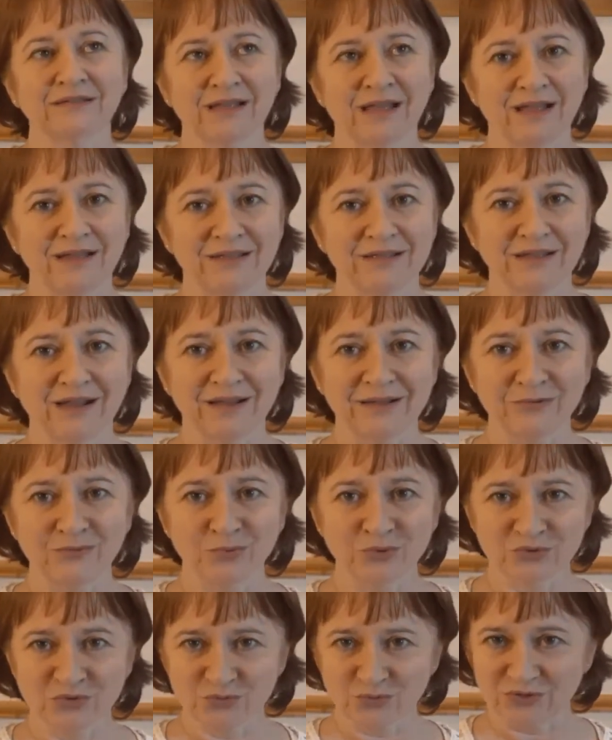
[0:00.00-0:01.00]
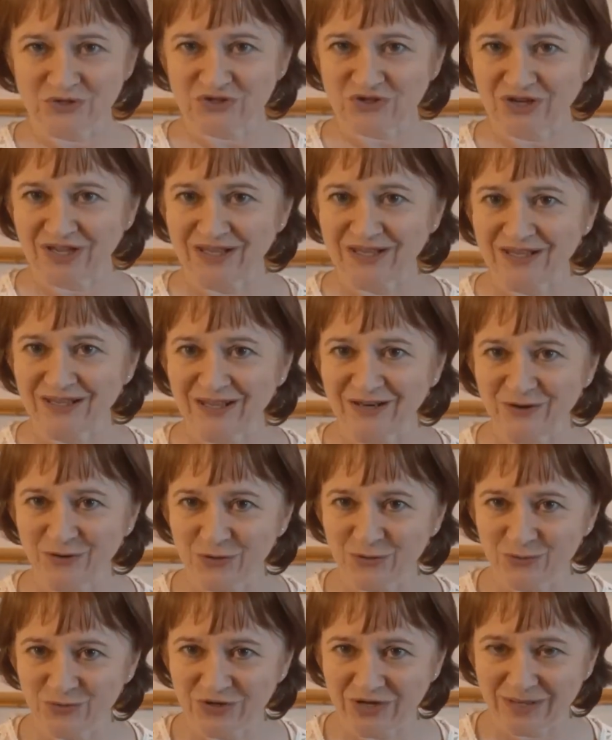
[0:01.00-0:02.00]
I wouldn't wish
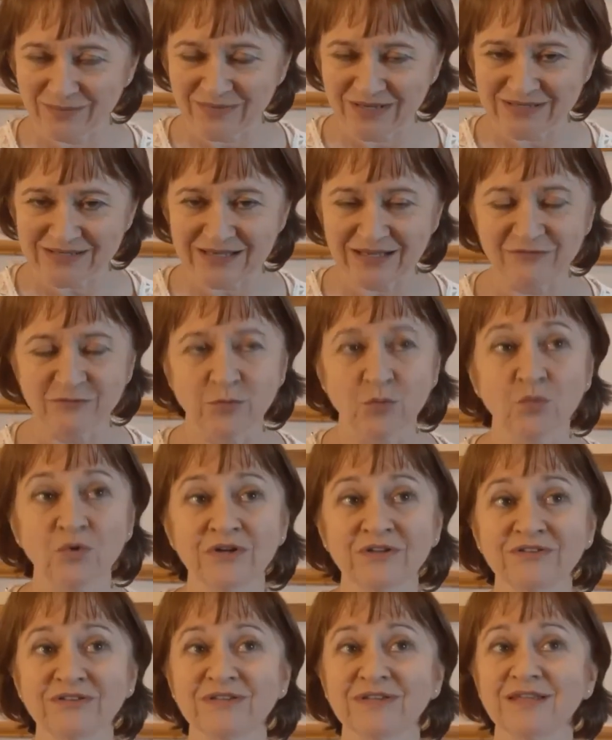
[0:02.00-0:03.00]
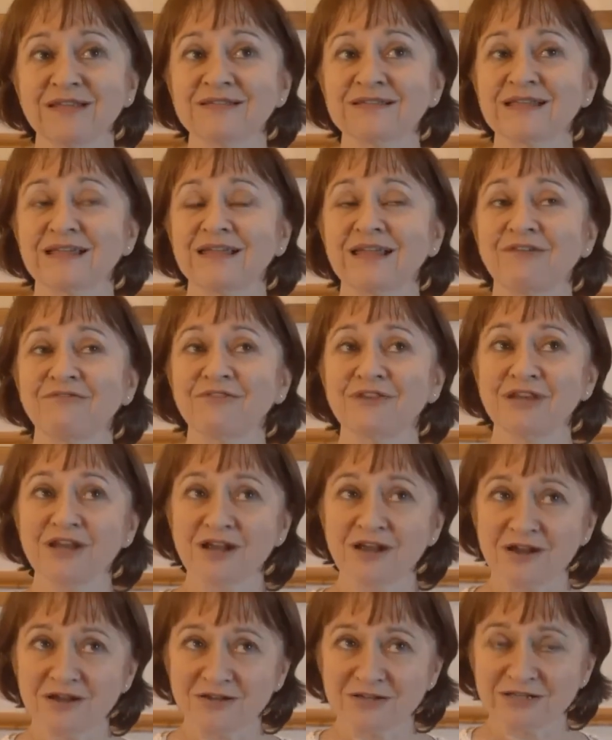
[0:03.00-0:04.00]
another one on myself, but one of the things I have
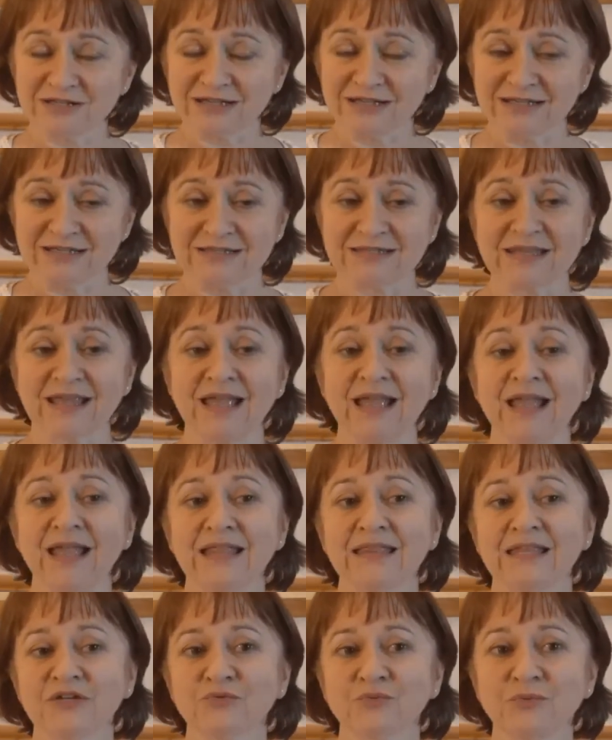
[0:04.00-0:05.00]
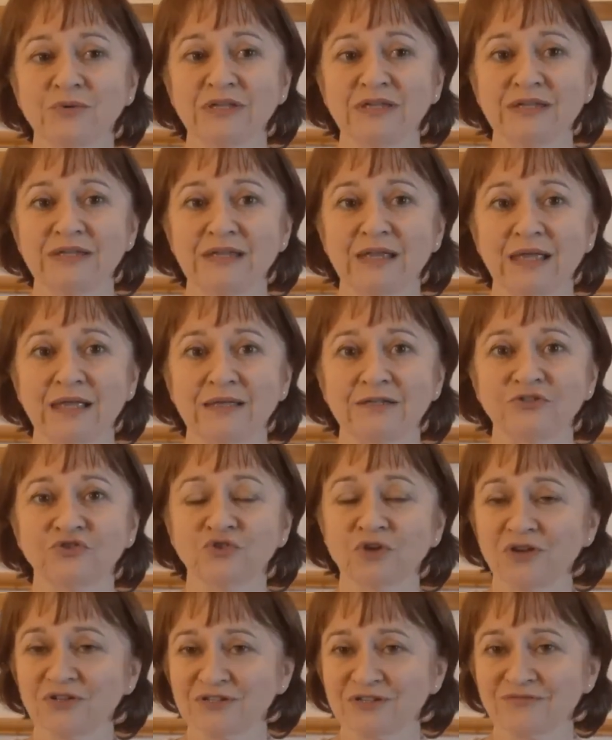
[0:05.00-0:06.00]
learned is that we
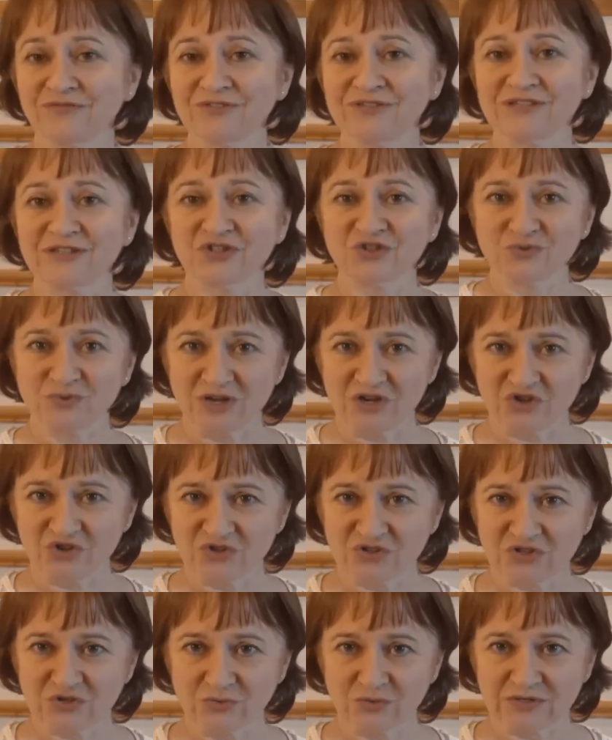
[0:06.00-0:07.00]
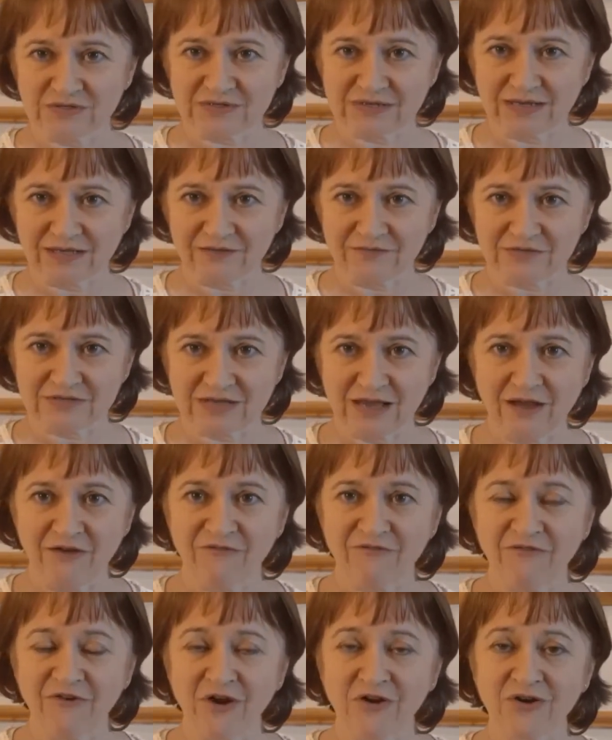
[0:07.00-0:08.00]
draw different situations to ourselves
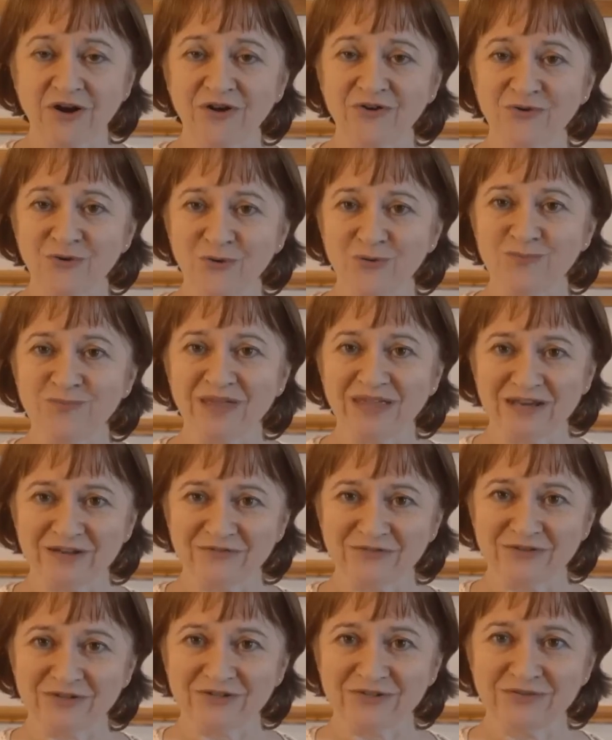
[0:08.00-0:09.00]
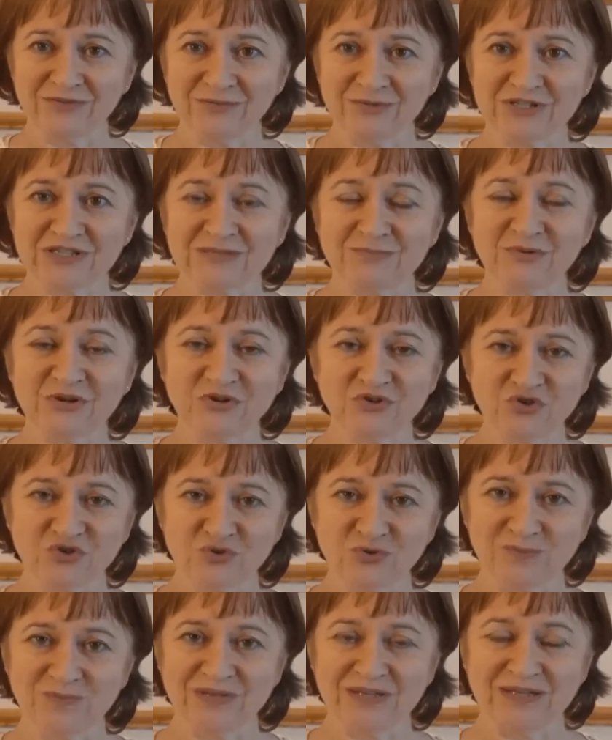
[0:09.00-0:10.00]
for our own benefit. We're
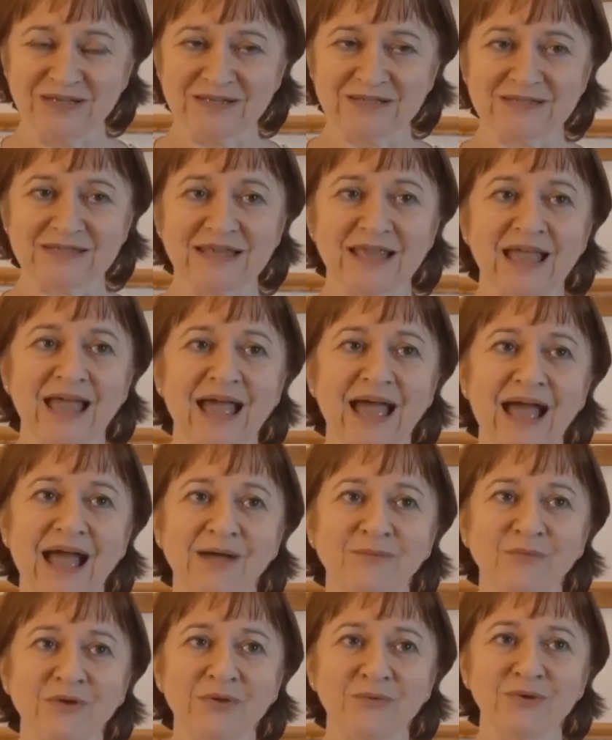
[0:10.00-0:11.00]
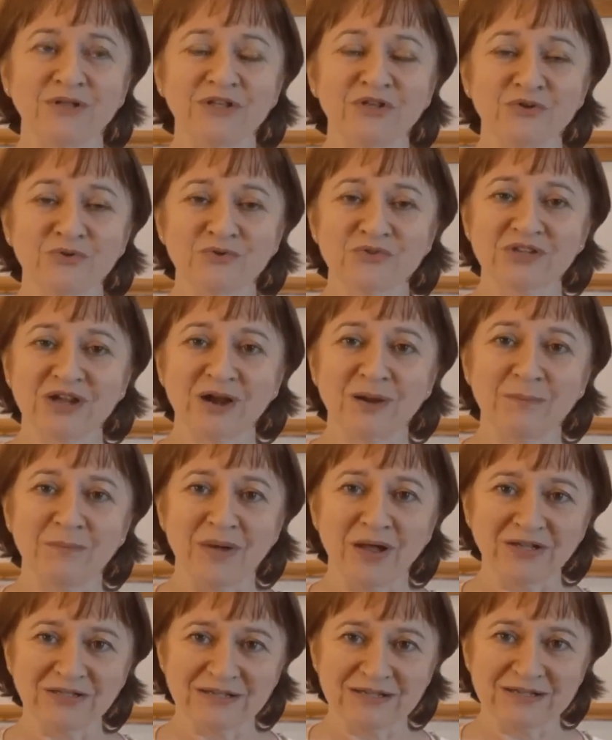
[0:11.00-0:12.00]
spiritual beings, and we will use our
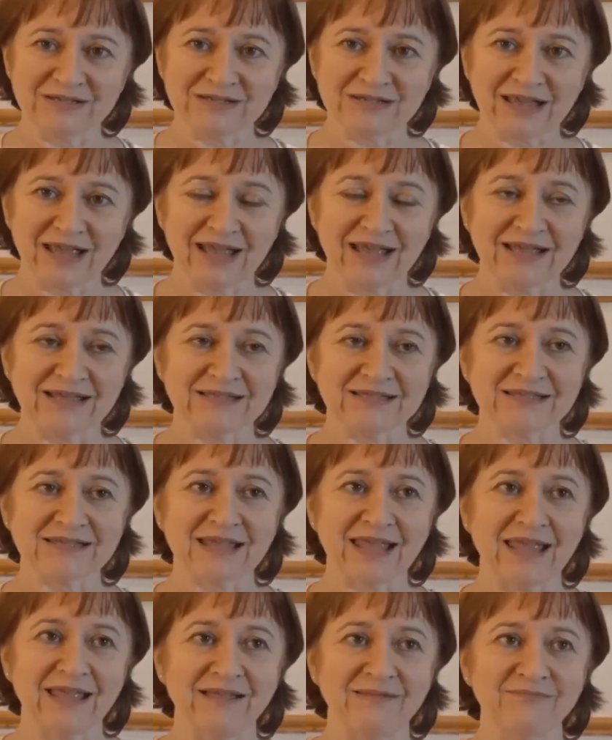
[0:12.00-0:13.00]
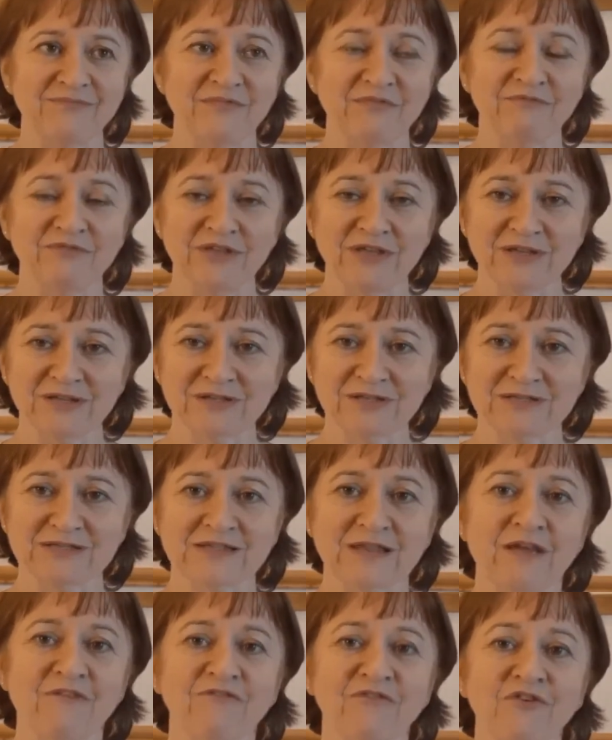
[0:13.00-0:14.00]
bodies as
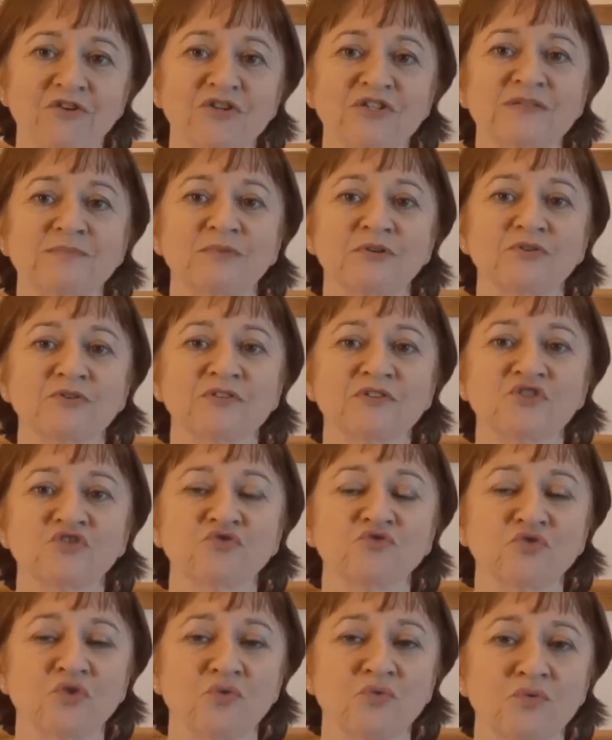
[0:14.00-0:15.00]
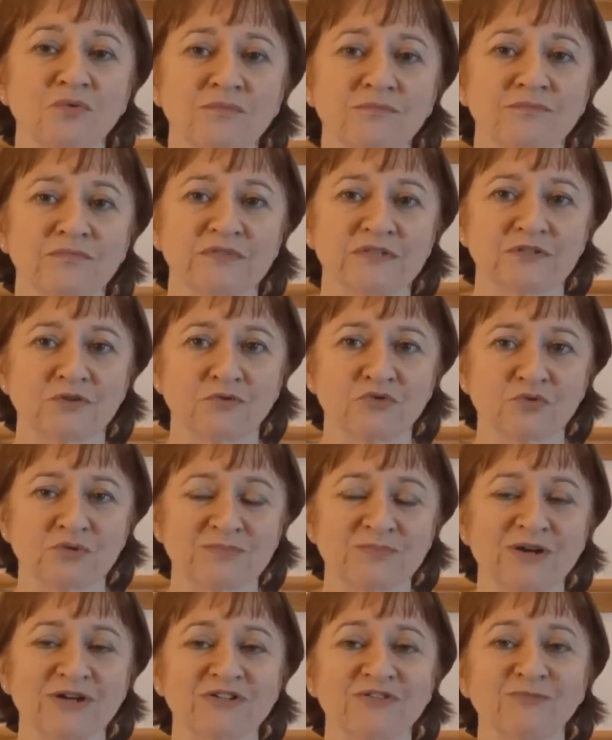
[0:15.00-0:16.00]
vehicles for our spirits to grow. So it was
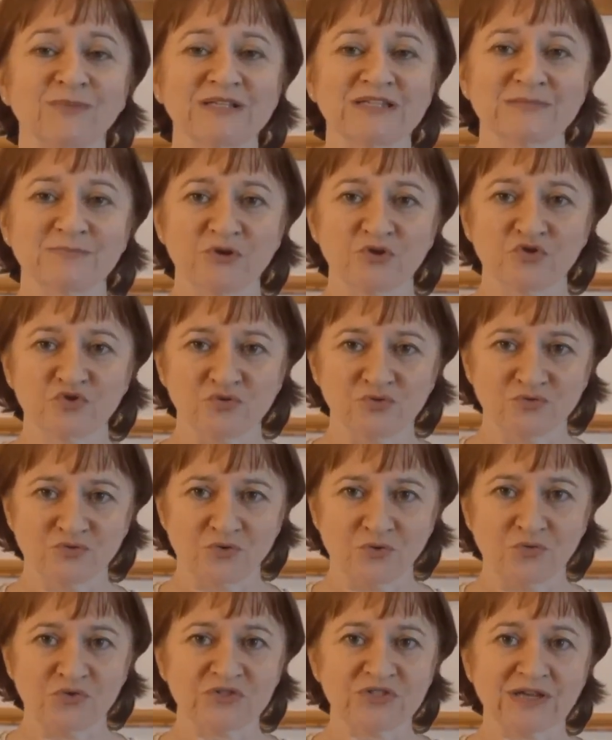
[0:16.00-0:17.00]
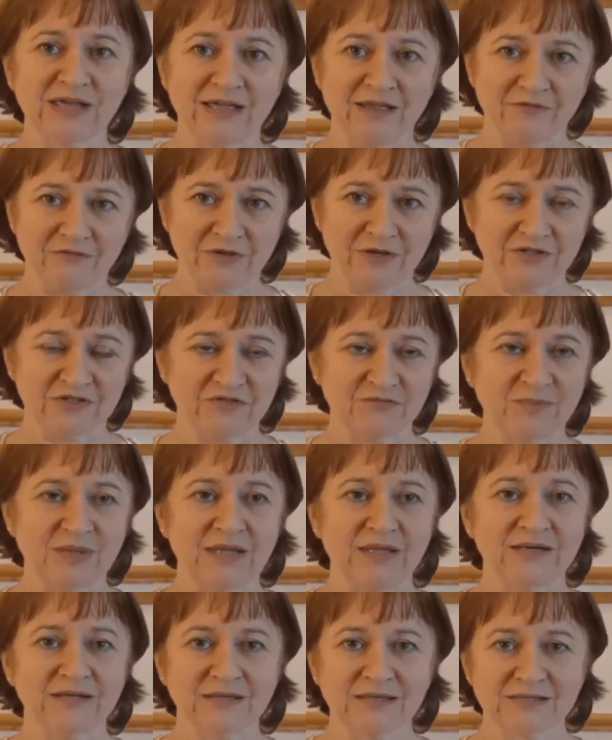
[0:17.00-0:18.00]
part of my spiritual growth to have a lot of
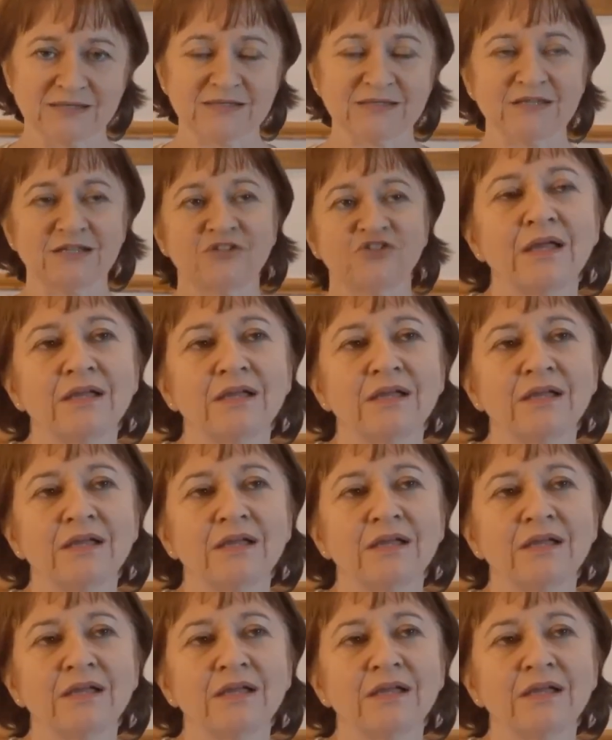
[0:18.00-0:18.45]
pain at that stage.